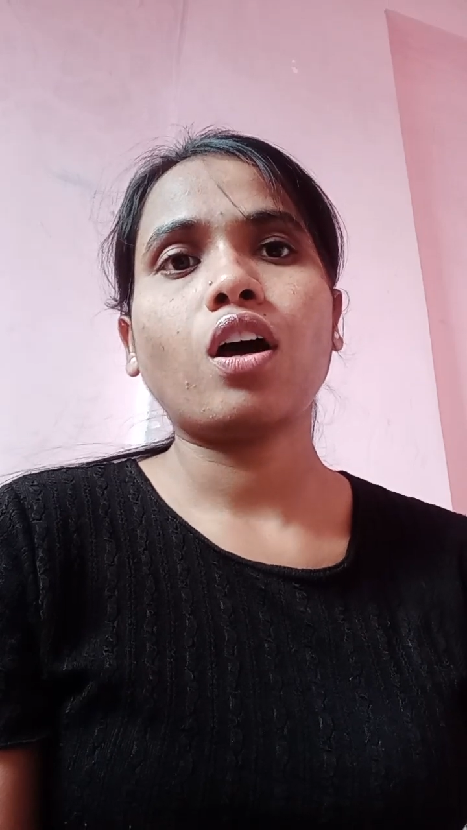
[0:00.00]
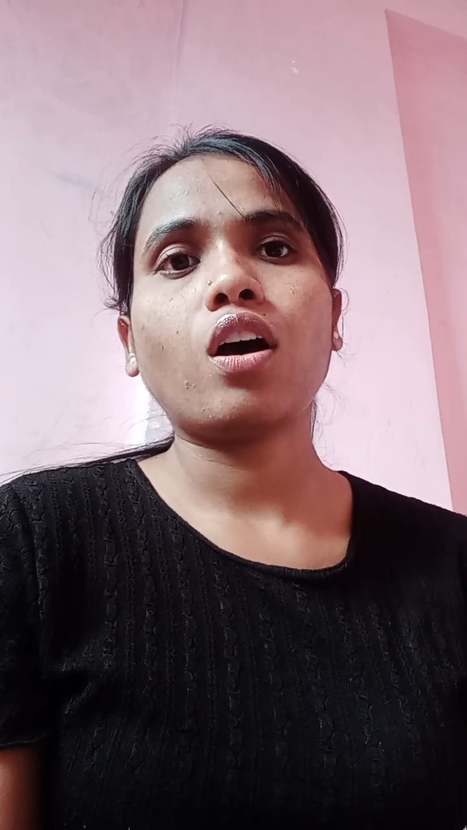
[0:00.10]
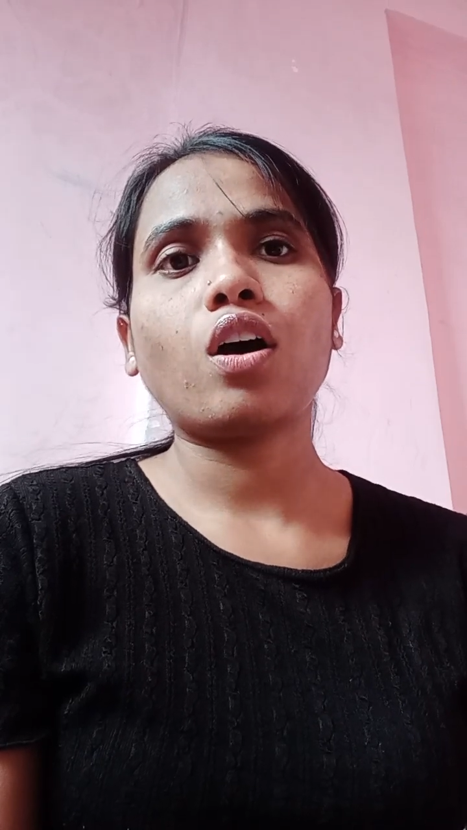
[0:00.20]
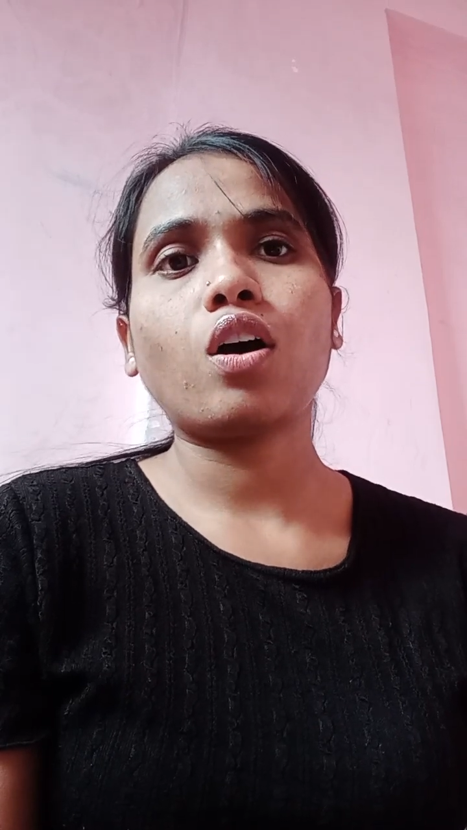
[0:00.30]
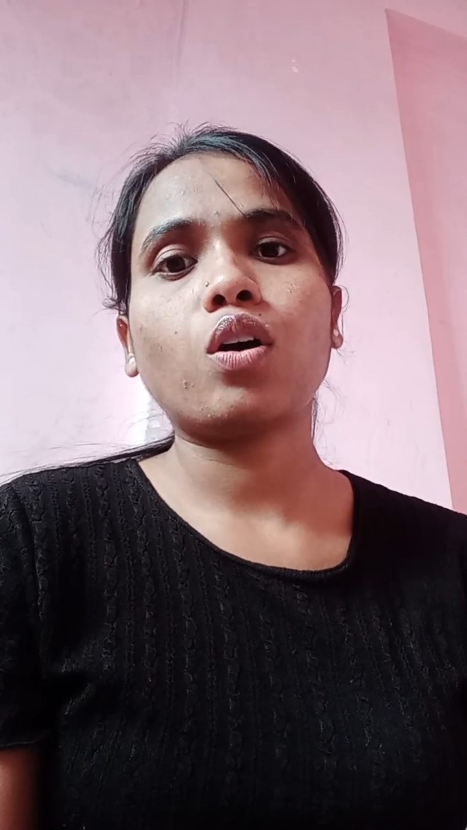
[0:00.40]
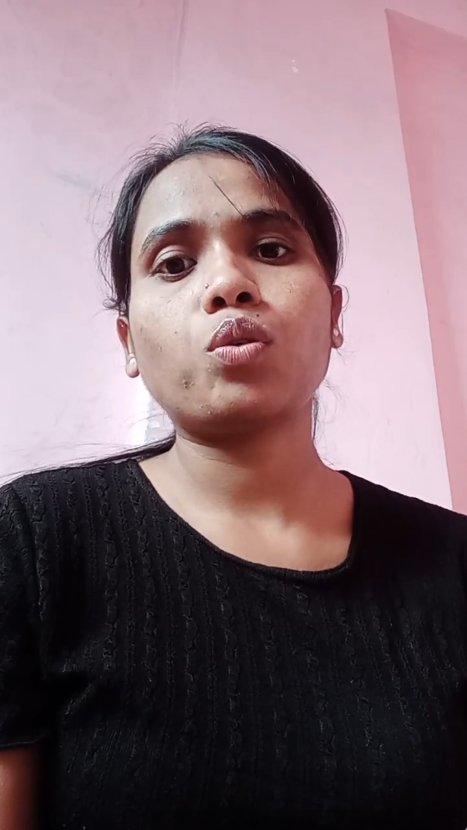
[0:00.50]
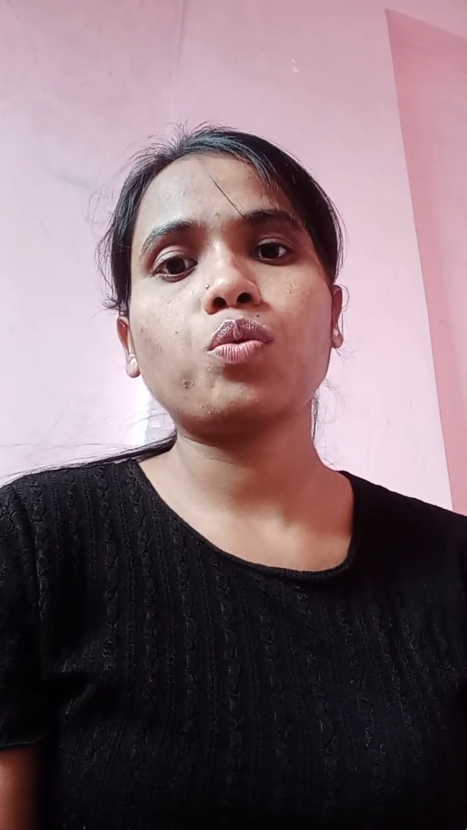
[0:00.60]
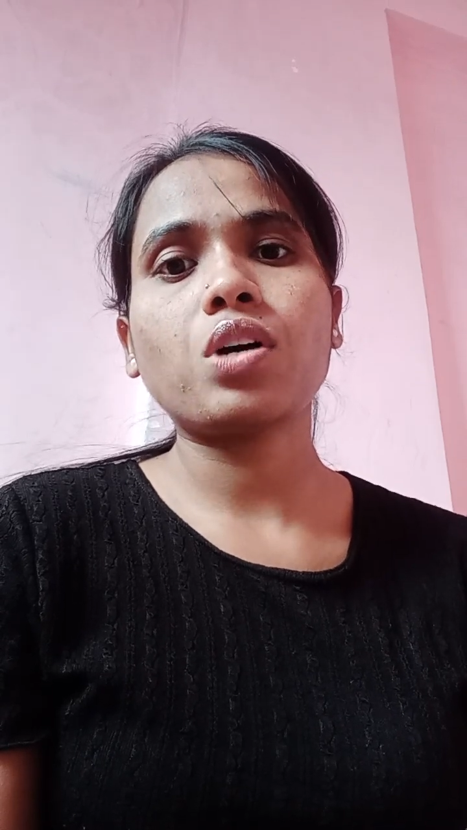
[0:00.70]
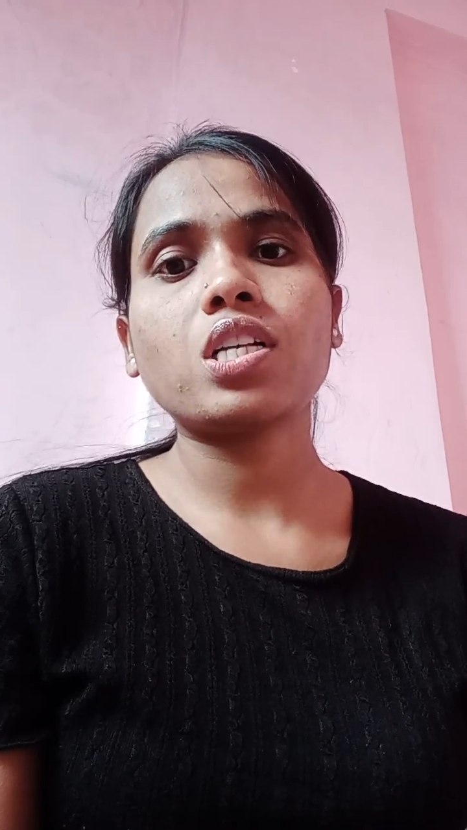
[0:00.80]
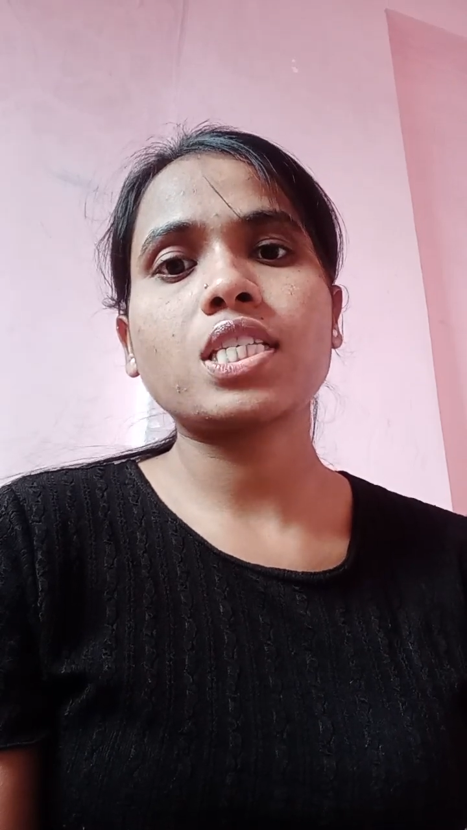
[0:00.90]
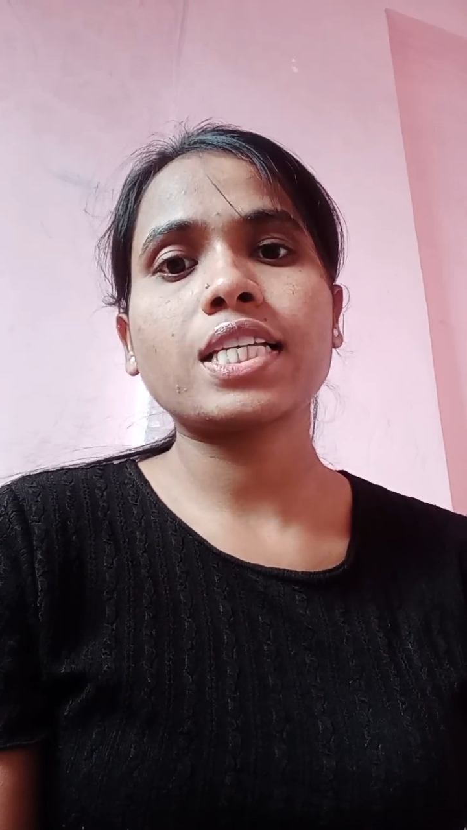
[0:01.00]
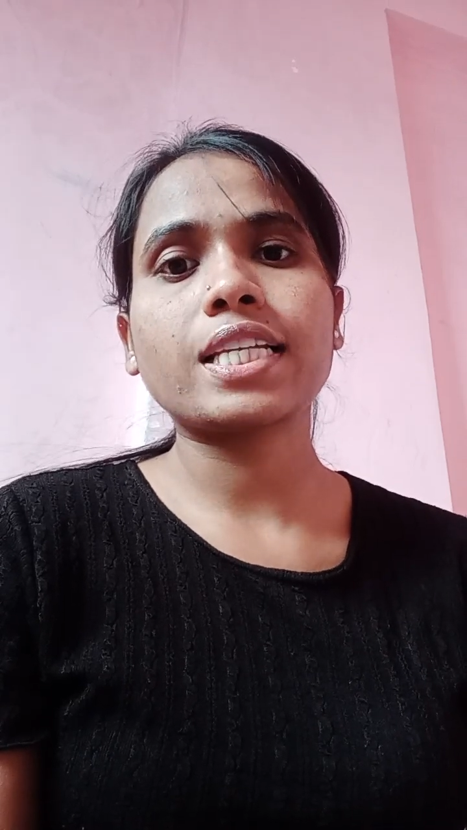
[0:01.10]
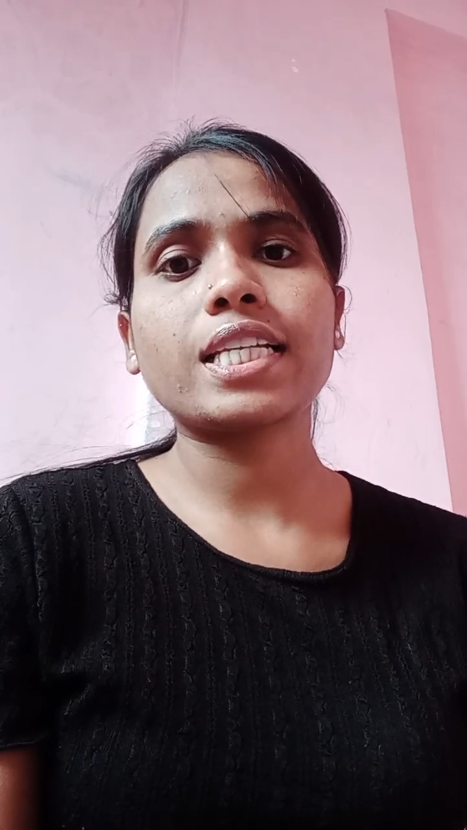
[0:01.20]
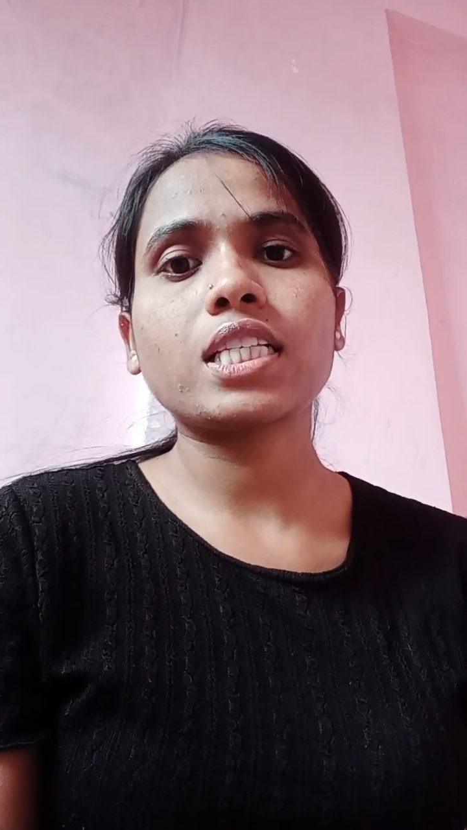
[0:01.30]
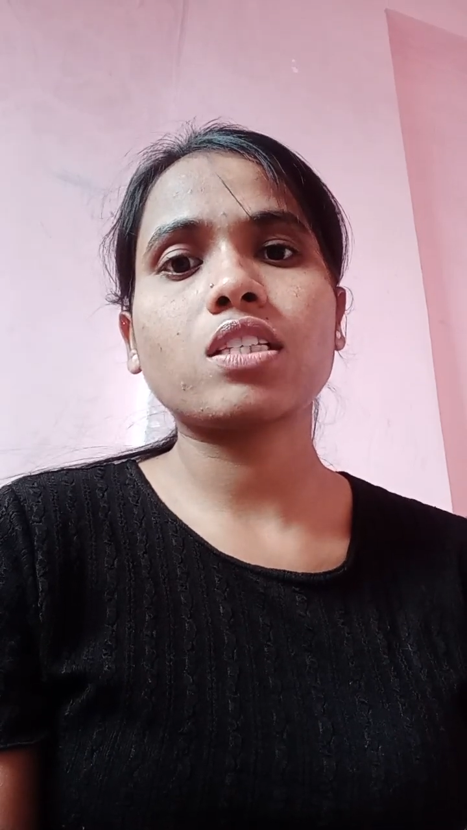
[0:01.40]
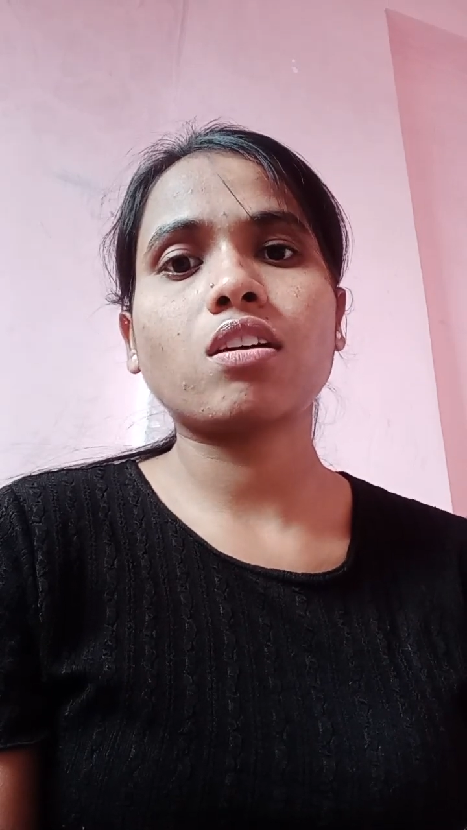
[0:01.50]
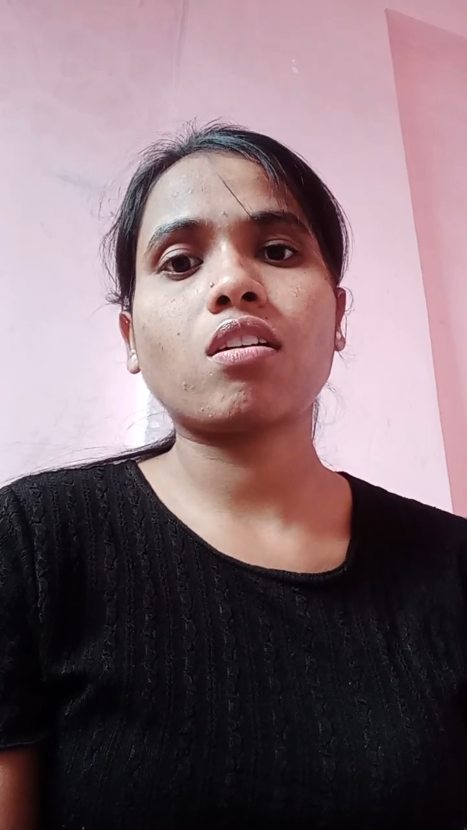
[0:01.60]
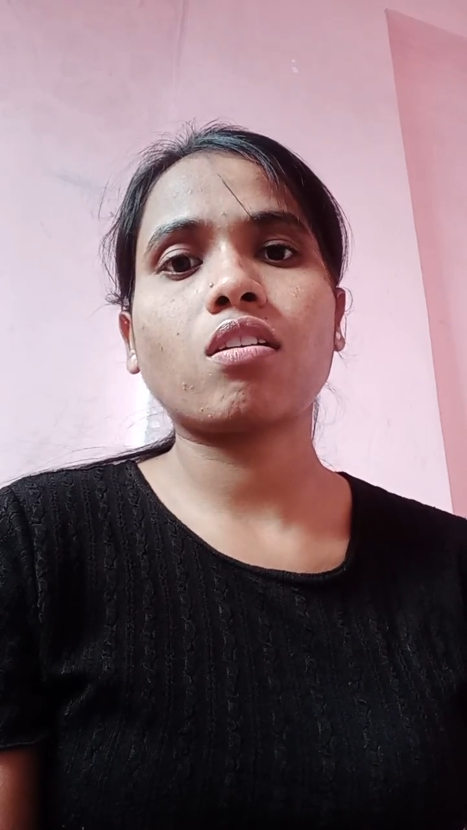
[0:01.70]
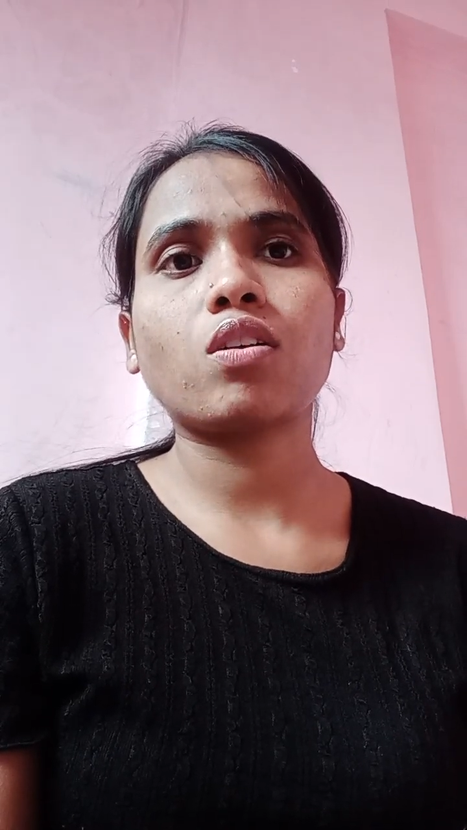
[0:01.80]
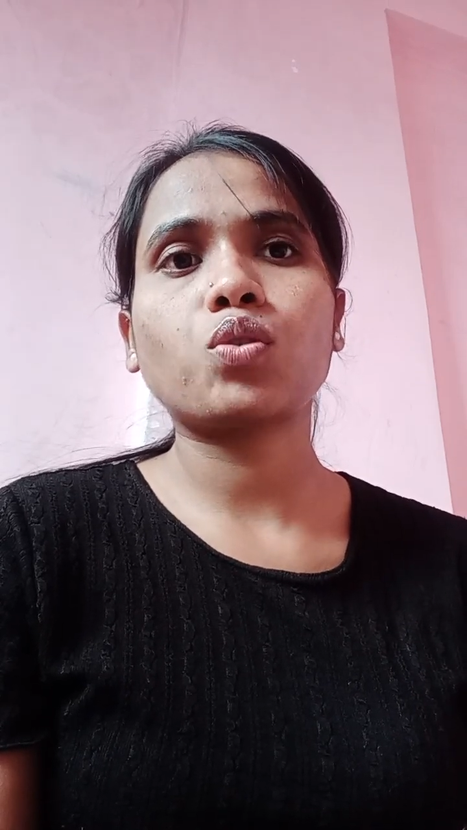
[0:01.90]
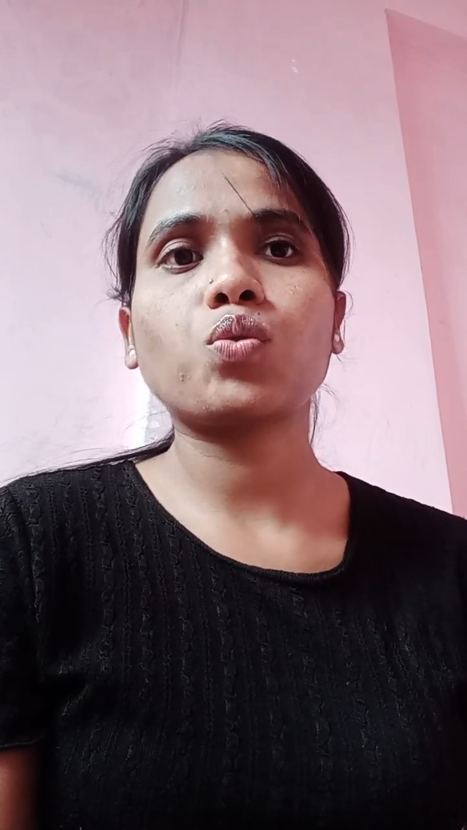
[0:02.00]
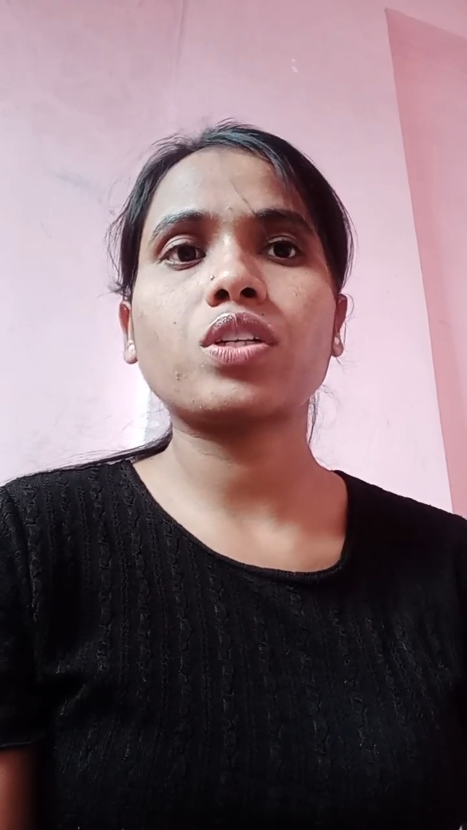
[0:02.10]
to a series of